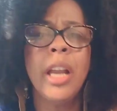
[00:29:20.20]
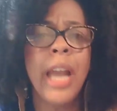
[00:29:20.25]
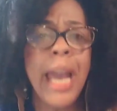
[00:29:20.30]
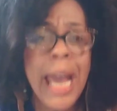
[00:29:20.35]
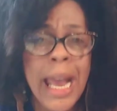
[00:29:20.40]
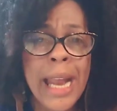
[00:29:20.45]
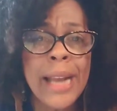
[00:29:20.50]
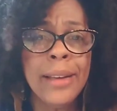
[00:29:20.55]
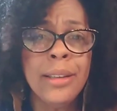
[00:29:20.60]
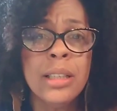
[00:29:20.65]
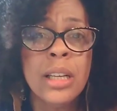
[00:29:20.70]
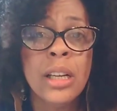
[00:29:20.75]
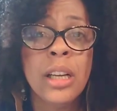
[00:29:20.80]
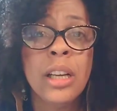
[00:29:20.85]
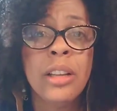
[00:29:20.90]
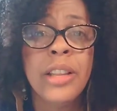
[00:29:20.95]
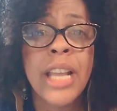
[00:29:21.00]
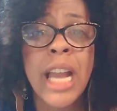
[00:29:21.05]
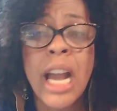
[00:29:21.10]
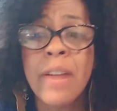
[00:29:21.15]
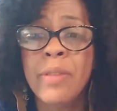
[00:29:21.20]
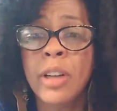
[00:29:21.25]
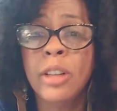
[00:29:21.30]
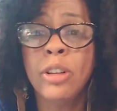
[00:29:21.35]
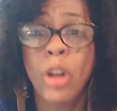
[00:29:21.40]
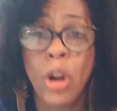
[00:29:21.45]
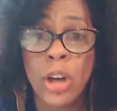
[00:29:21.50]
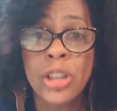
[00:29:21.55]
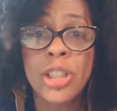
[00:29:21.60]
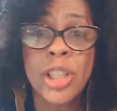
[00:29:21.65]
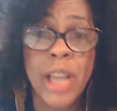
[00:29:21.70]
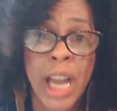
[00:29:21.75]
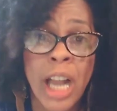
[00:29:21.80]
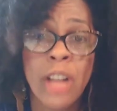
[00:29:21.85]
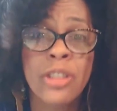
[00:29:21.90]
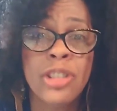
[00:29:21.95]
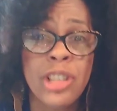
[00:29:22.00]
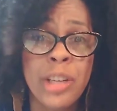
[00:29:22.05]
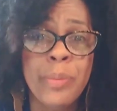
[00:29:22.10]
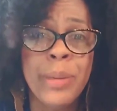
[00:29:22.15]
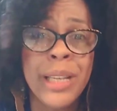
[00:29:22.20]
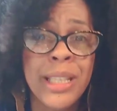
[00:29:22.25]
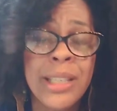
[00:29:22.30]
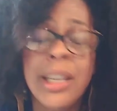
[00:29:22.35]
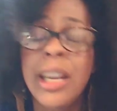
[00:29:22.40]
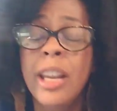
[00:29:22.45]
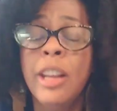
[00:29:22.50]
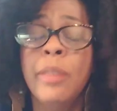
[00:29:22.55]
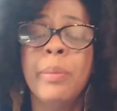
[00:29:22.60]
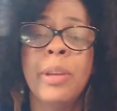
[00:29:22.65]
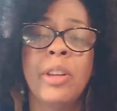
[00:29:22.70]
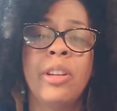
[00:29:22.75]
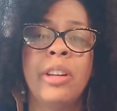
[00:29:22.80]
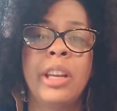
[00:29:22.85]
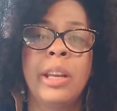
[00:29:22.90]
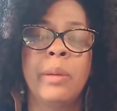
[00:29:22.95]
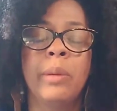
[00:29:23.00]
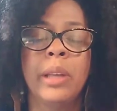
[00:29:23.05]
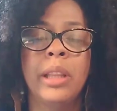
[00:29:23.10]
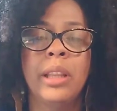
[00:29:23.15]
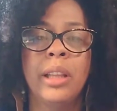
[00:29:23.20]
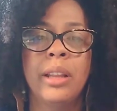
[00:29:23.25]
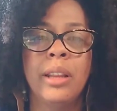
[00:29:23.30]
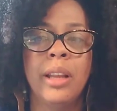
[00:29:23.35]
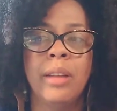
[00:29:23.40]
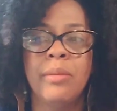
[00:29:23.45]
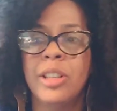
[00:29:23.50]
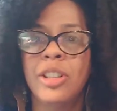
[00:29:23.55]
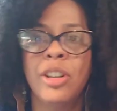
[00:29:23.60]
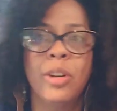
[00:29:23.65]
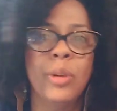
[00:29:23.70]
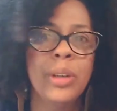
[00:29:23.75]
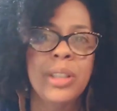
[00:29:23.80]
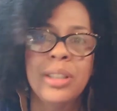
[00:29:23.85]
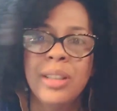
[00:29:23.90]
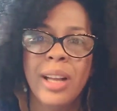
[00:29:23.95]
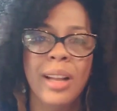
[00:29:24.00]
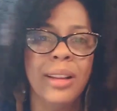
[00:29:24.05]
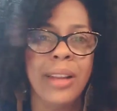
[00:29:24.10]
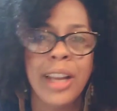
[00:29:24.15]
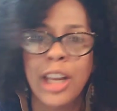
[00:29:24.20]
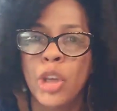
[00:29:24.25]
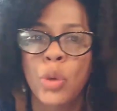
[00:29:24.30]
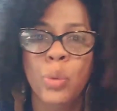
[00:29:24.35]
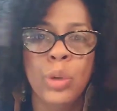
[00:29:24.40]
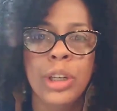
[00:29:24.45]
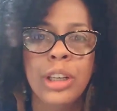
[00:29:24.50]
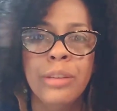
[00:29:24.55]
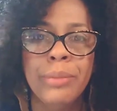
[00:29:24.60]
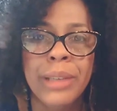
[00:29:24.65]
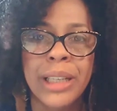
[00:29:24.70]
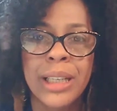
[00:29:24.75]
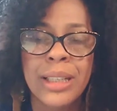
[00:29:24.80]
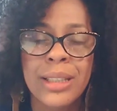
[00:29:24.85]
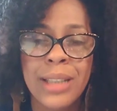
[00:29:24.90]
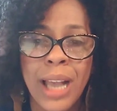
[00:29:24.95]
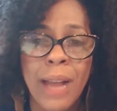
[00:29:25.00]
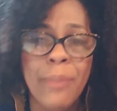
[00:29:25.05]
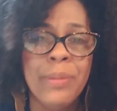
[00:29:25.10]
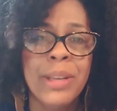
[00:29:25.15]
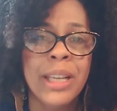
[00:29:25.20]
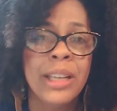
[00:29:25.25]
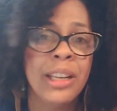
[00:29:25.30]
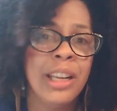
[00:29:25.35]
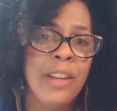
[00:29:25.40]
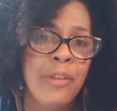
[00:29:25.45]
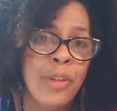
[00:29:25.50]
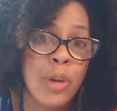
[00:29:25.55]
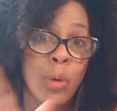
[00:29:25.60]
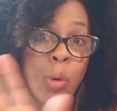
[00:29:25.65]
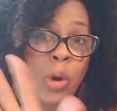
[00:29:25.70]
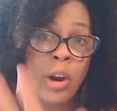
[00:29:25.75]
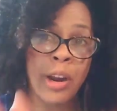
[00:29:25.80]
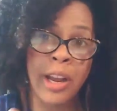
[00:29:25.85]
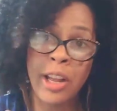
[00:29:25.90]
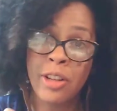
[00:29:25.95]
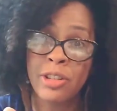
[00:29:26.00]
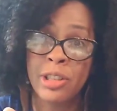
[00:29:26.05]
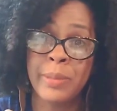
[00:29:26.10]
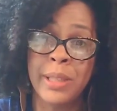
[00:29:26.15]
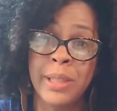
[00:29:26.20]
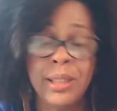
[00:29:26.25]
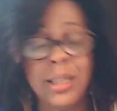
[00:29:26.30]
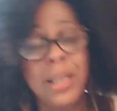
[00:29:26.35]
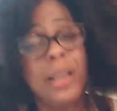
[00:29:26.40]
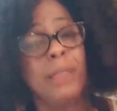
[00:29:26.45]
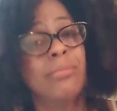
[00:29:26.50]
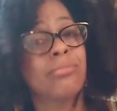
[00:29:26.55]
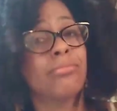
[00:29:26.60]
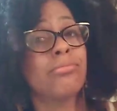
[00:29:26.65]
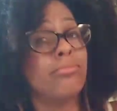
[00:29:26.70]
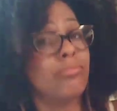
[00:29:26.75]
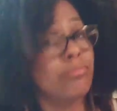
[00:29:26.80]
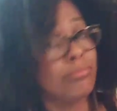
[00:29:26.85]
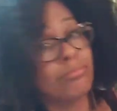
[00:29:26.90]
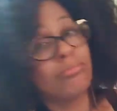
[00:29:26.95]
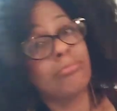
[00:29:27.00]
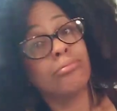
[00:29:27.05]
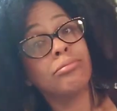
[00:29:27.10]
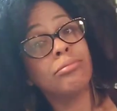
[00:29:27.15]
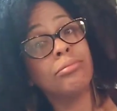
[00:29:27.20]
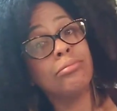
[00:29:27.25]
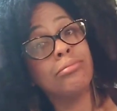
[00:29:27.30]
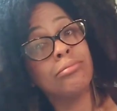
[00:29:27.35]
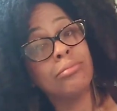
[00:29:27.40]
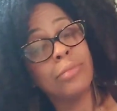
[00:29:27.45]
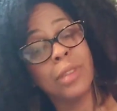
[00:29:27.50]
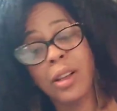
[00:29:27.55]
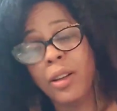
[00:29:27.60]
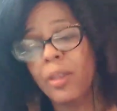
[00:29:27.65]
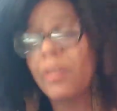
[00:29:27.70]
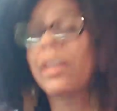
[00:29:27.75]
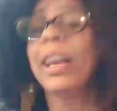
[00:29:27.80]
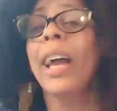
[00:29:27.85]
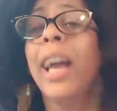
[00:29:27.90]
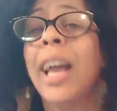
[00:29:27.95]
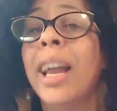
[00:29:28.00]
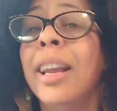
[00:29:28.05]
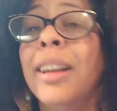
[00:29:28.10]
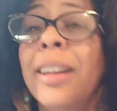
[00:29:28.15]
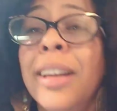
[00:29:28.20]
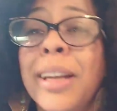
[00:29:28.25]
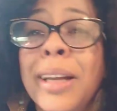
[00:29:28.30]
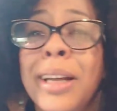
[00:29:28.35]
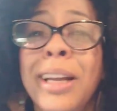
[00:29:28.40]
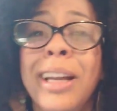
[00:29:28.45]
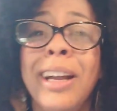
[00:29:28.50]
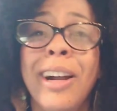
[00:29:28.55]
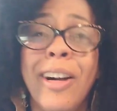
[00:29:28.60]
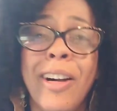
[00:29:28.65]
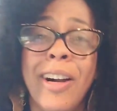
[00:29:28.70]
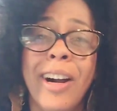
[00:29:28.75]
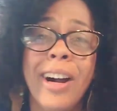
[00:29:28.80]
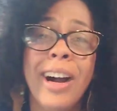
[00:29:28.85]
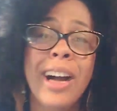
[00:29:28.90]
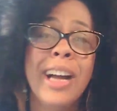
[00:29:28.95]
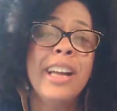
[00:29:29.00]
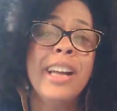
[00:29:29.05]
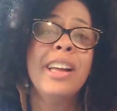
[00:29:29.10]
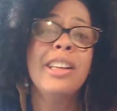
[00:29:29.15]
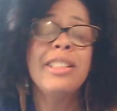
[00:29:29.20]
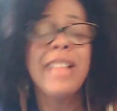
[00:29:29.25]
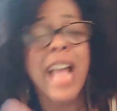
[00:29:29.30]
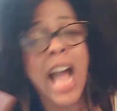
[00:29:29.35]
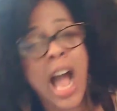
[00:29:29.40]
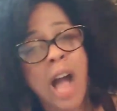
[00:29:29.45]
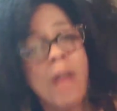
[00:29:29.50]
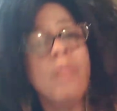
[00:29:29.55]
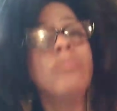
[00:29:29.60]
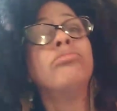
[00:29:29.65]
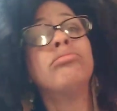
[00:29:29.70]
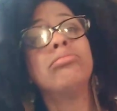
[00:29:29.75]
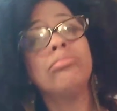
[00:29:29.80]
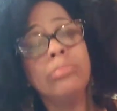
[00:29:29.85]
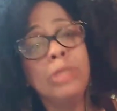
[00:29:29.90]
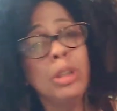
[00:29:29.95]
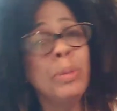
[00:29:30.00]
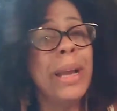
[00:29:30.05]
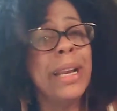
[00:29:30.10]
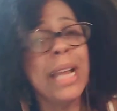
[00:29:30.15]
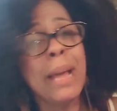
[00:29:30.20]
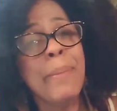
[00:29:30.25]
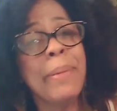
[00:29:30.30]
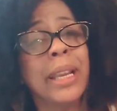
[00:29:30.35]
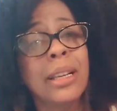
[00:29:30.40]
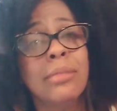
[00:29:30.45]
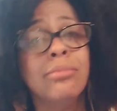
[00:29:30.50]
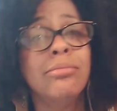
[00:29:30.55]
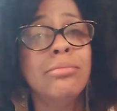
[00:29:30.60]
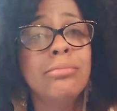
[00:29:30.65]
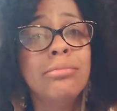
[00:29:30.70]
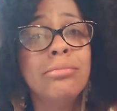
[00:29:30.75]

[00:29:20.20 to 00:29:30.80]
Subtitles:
And they have a large LGBT community within them. So it's not like you wouldn't be accepted if you are LGBT. Okay. Now, you might not be.